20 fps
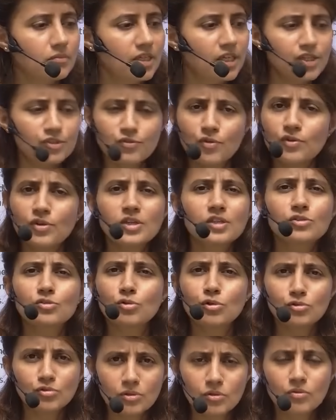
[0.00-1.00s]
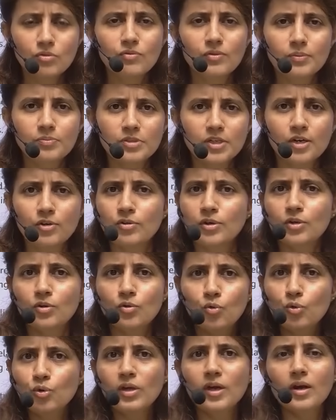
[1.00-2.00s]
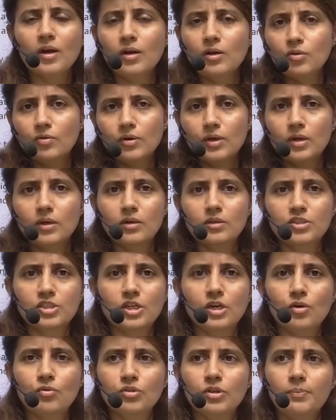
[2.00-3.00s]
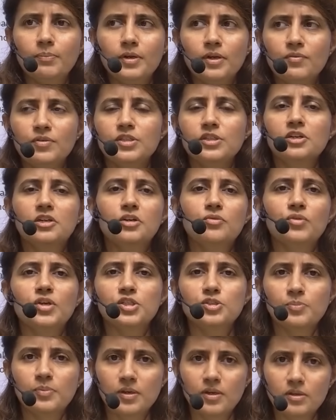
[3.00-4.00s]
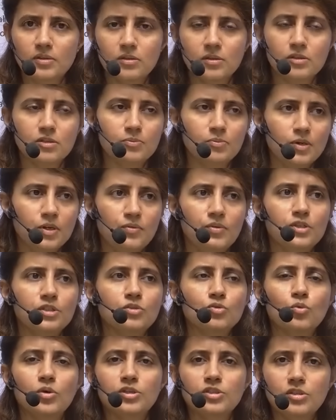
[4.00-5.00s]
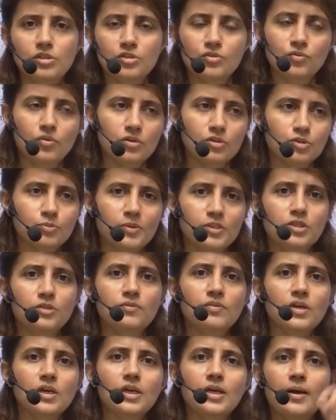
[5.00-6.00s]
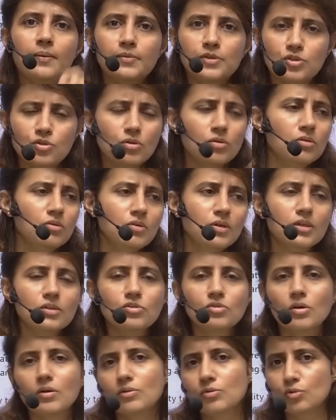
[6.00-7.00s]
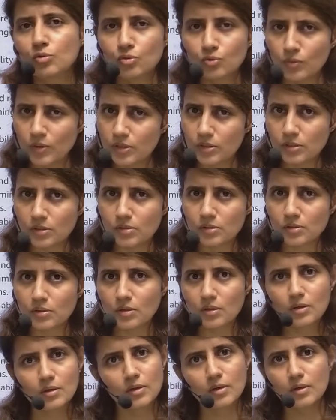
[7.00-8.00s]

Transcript: Geeks for Geeks is also a good website. You can go there and you can check out the previous interview experiences, previous questions for specifically Amazon. You can solve those questions.